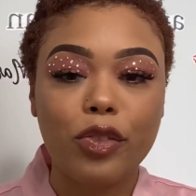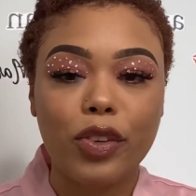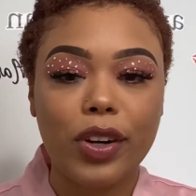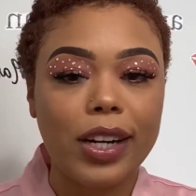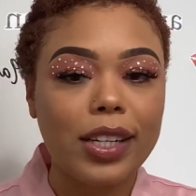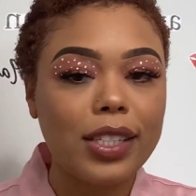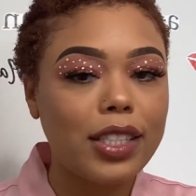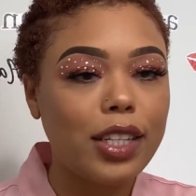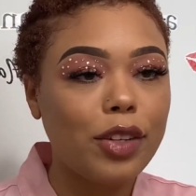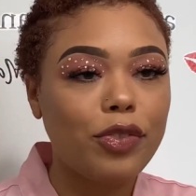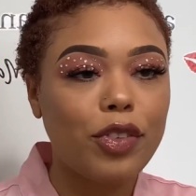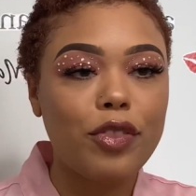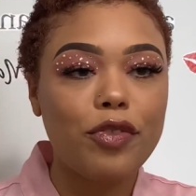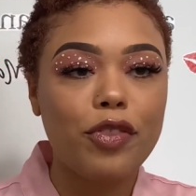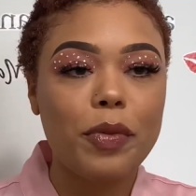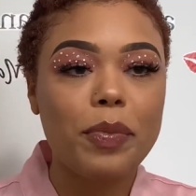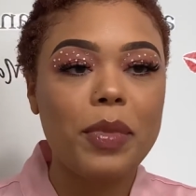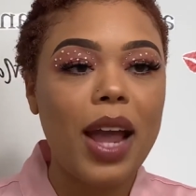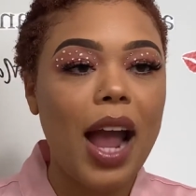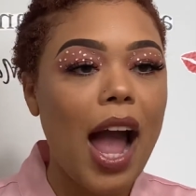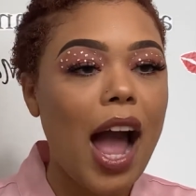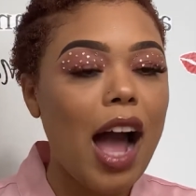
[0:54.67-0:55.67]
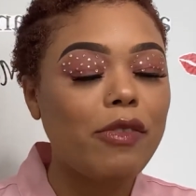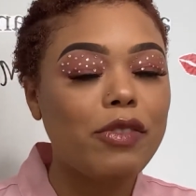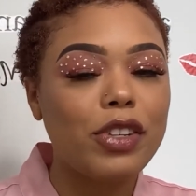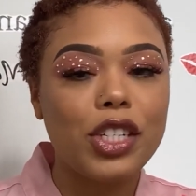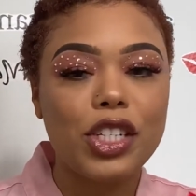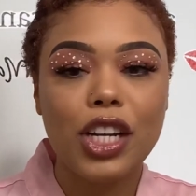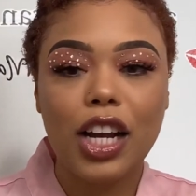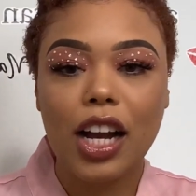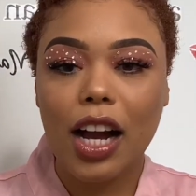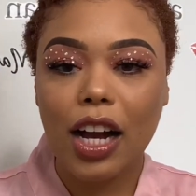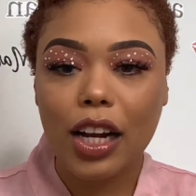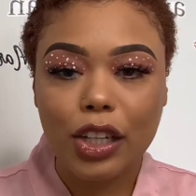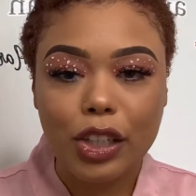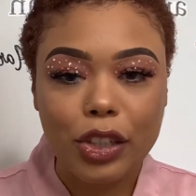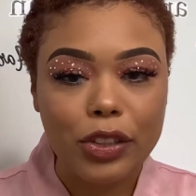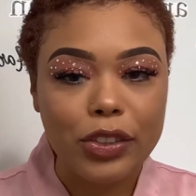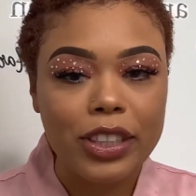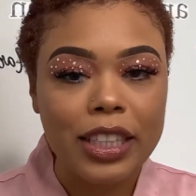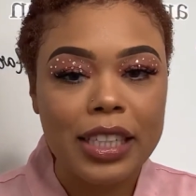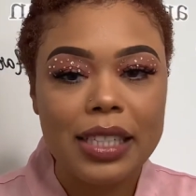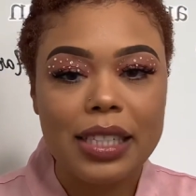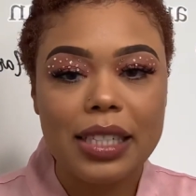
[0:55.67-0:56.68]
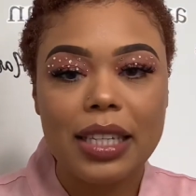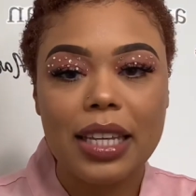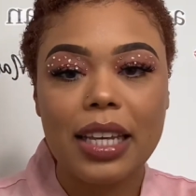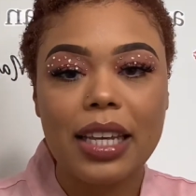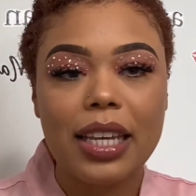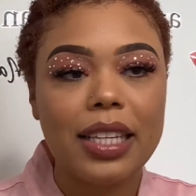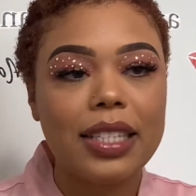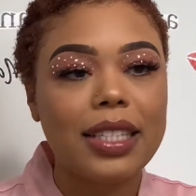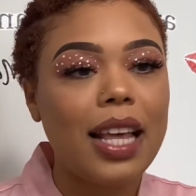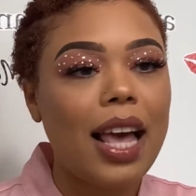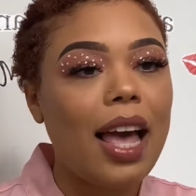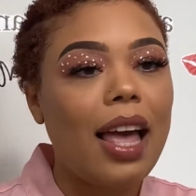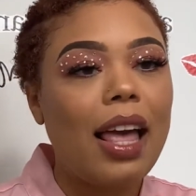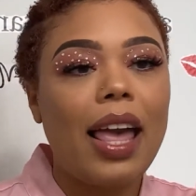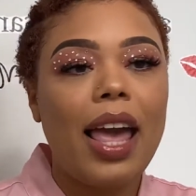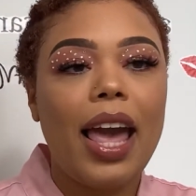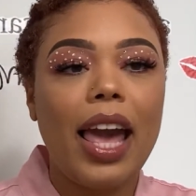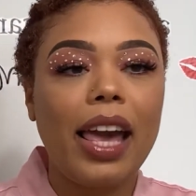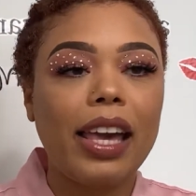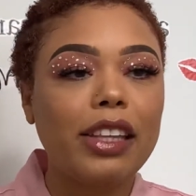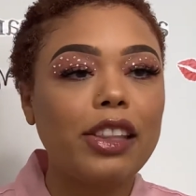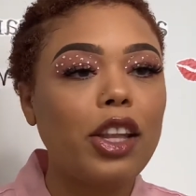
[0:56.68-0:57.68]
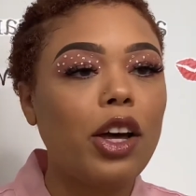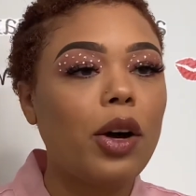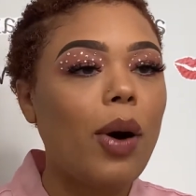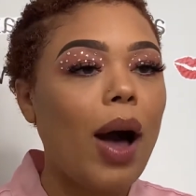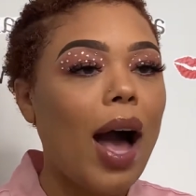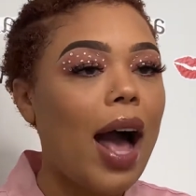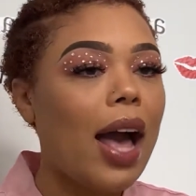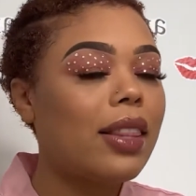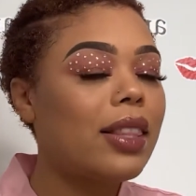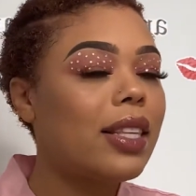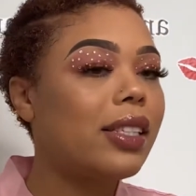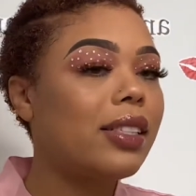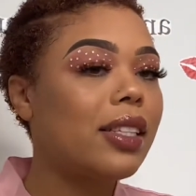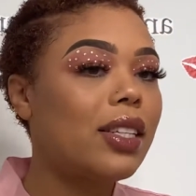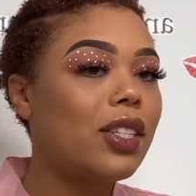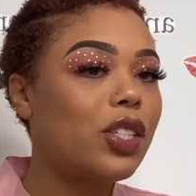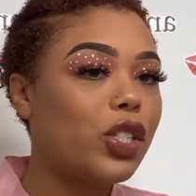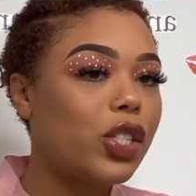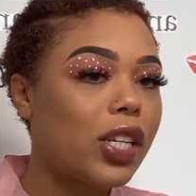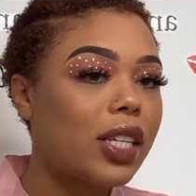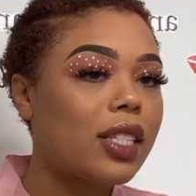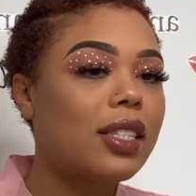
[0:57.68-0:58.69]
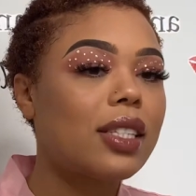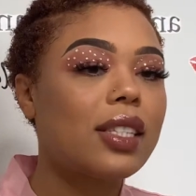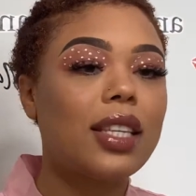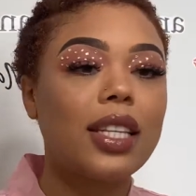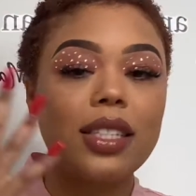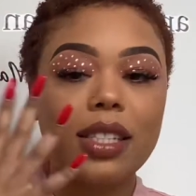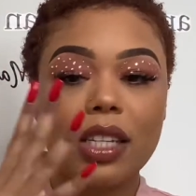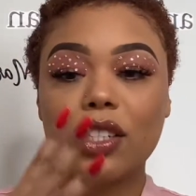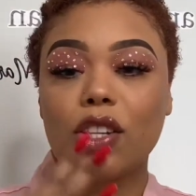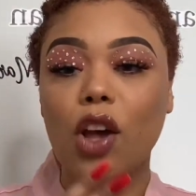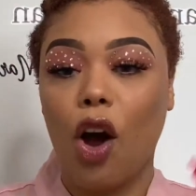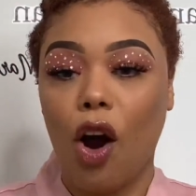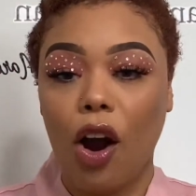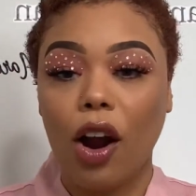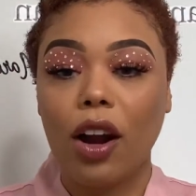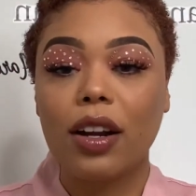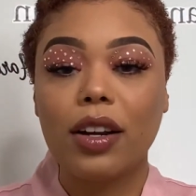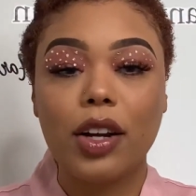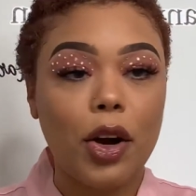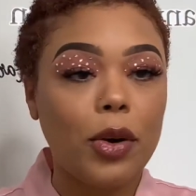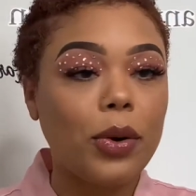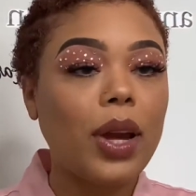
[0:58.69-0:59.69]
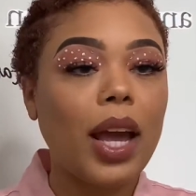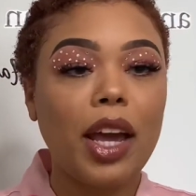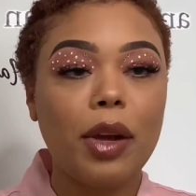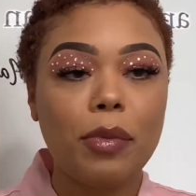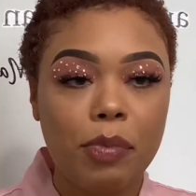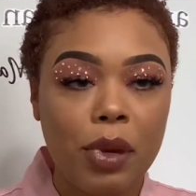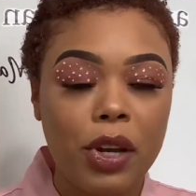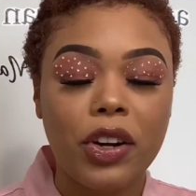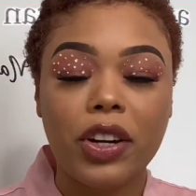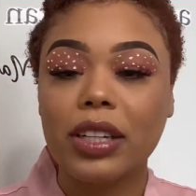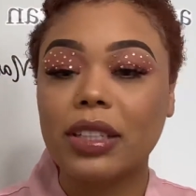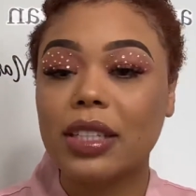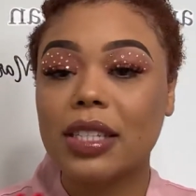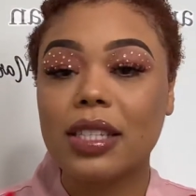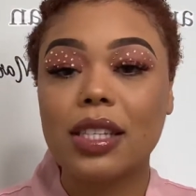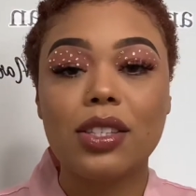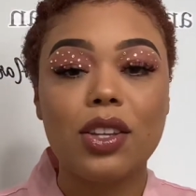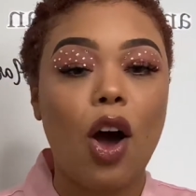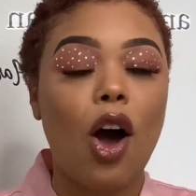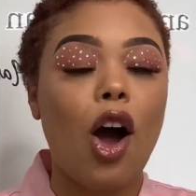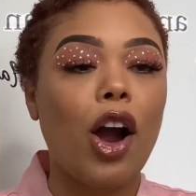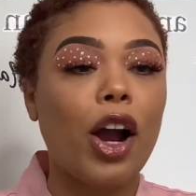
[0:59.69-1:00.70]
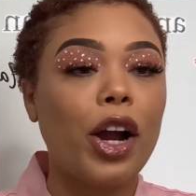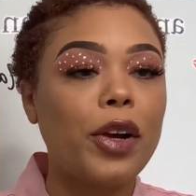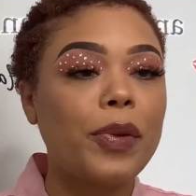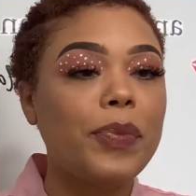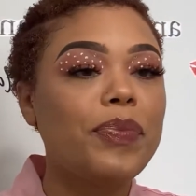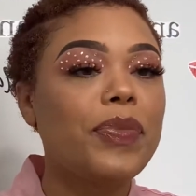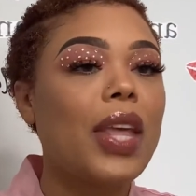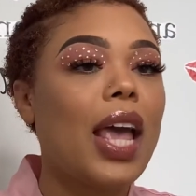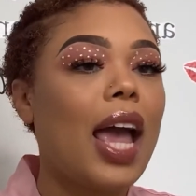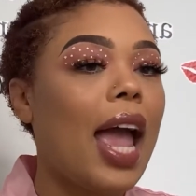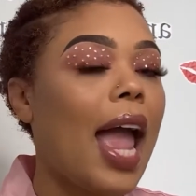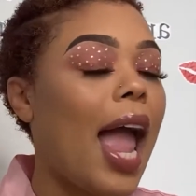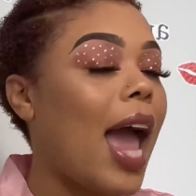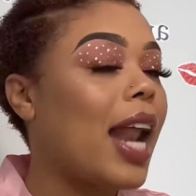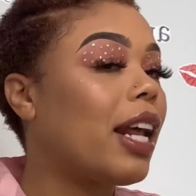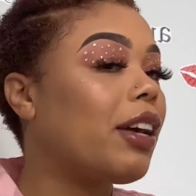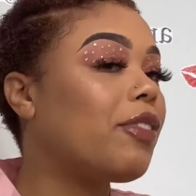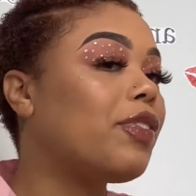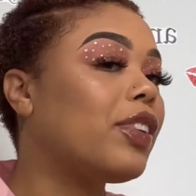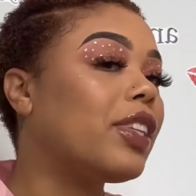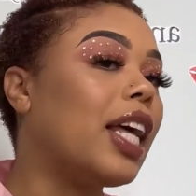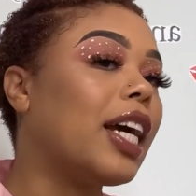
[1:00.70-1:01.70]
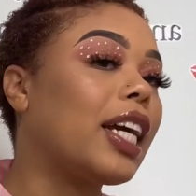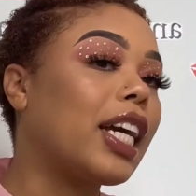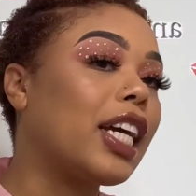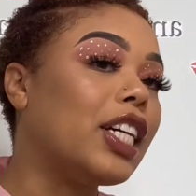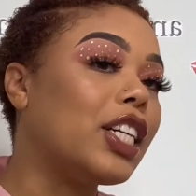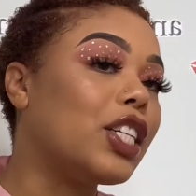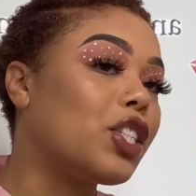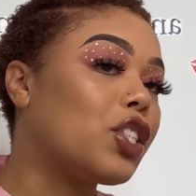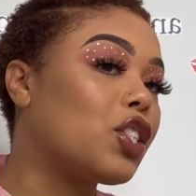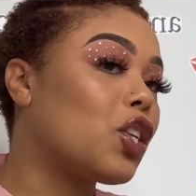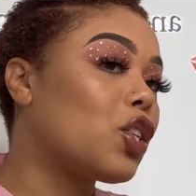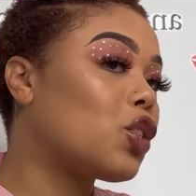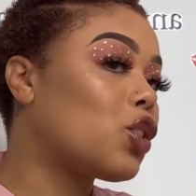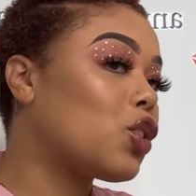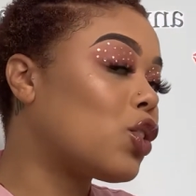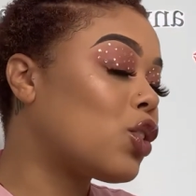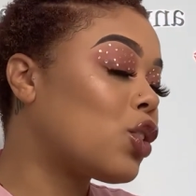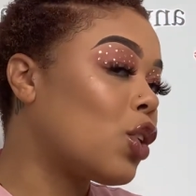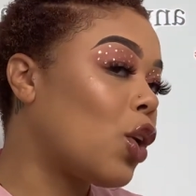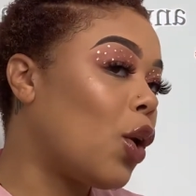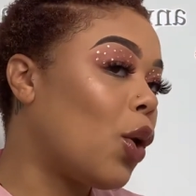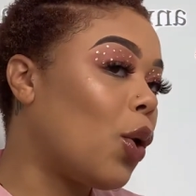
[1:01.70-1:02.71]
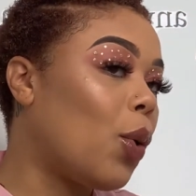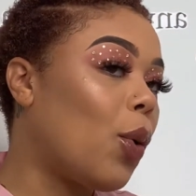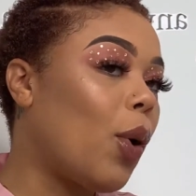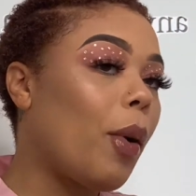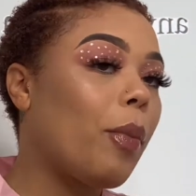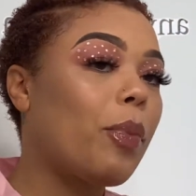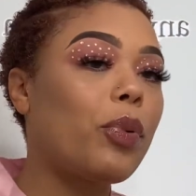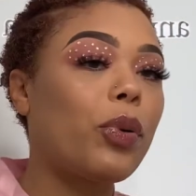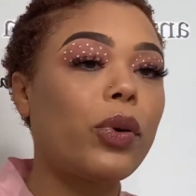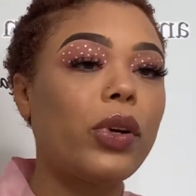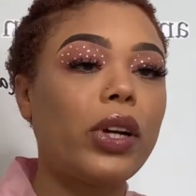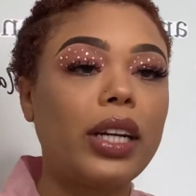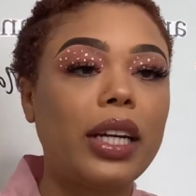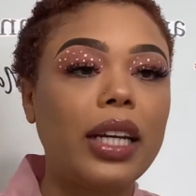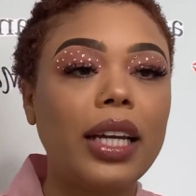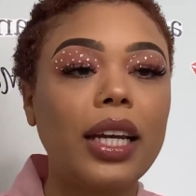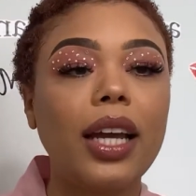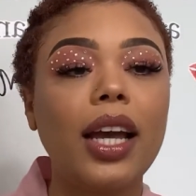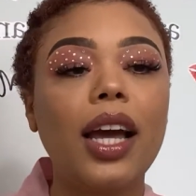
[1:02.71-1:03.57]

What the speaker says: It's different from your average cut creases, halo eye. This is art, okay, period. This is art, and I feel like it is so pretty.